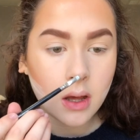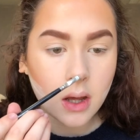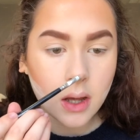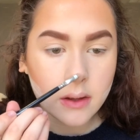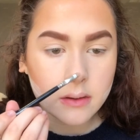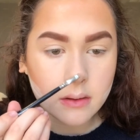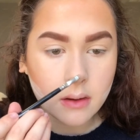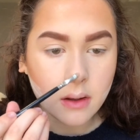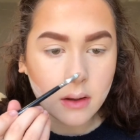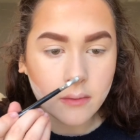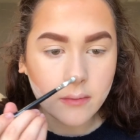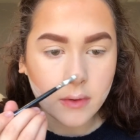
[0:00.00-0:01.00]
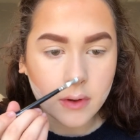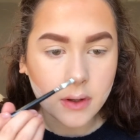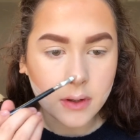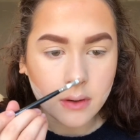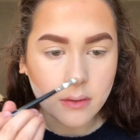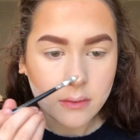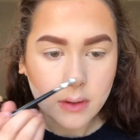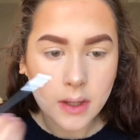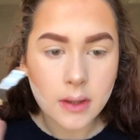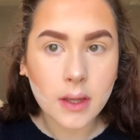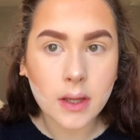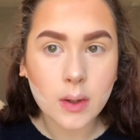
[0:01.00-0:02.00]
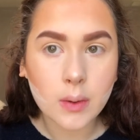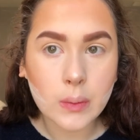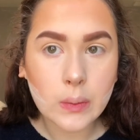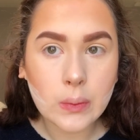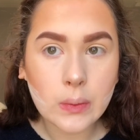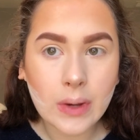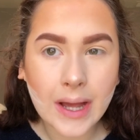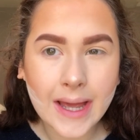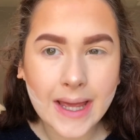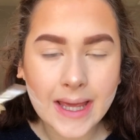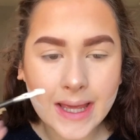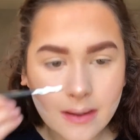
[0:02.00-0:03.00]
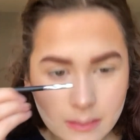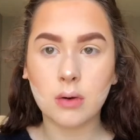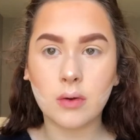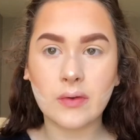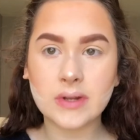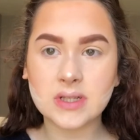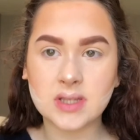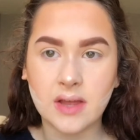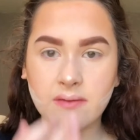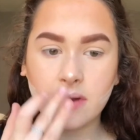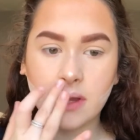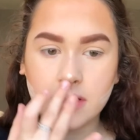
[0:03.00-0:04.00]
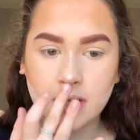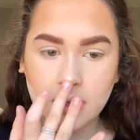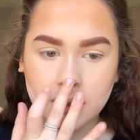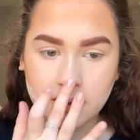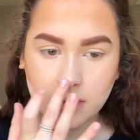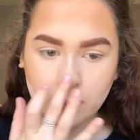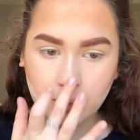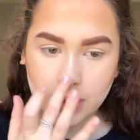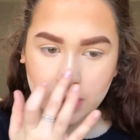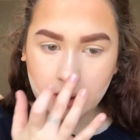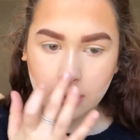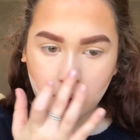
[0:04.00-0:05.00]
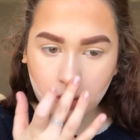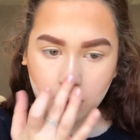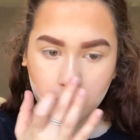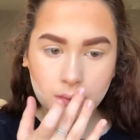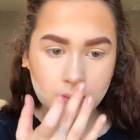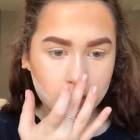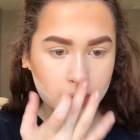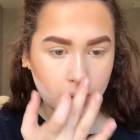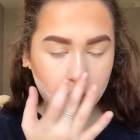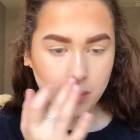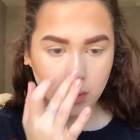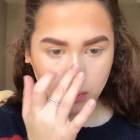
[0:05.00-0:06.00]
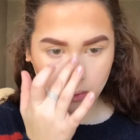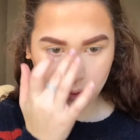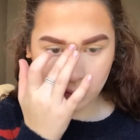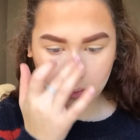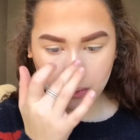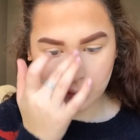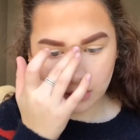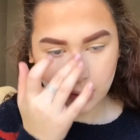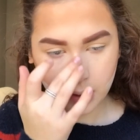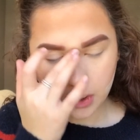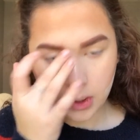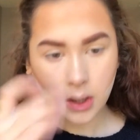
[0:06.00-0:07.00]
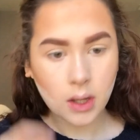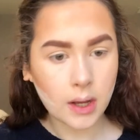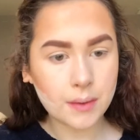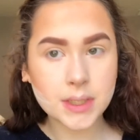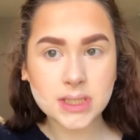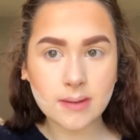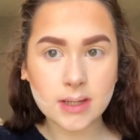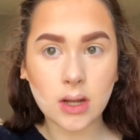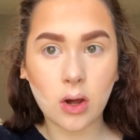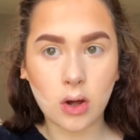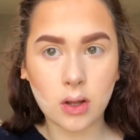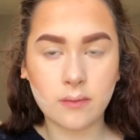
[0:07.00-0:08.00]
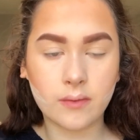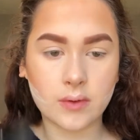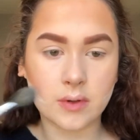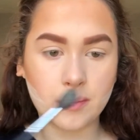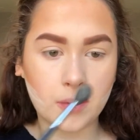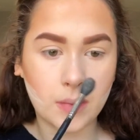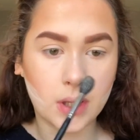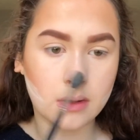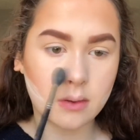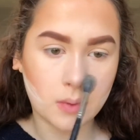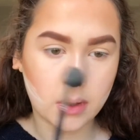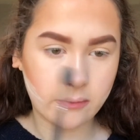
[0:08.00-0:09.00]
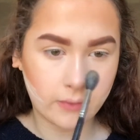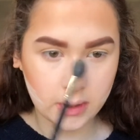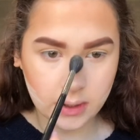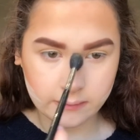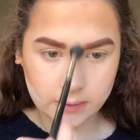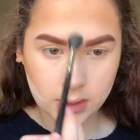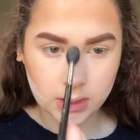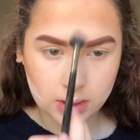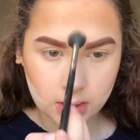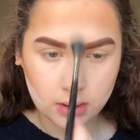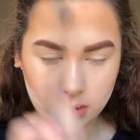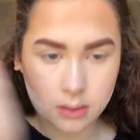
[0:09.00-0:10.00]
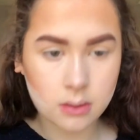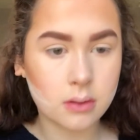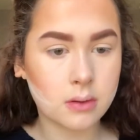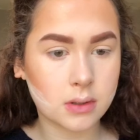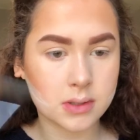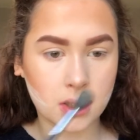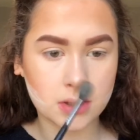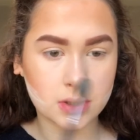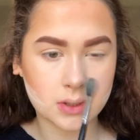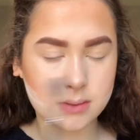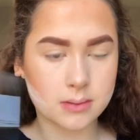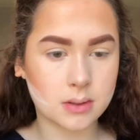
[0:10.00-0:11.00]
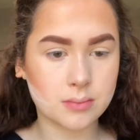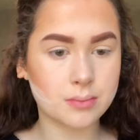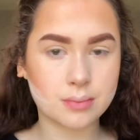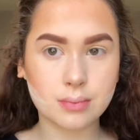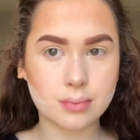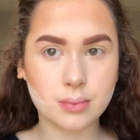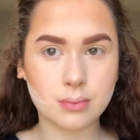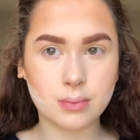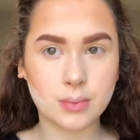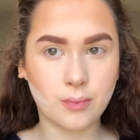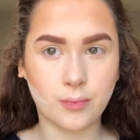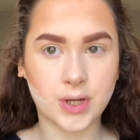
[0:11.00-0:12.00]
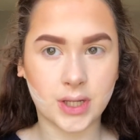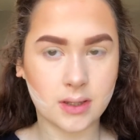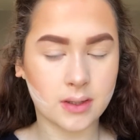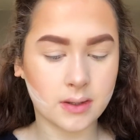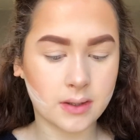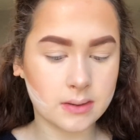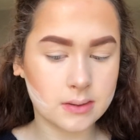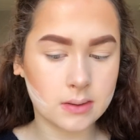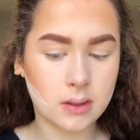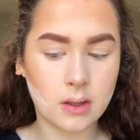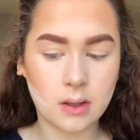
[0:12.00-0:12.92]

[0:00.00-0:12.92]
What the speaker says: I love a good nose highlight. Ooh, hi. What if I just left it like that, like didn't blend it at all? That would be horrible. I would expect all of you to be mean to me if I left it like that, because that's just ridiculous.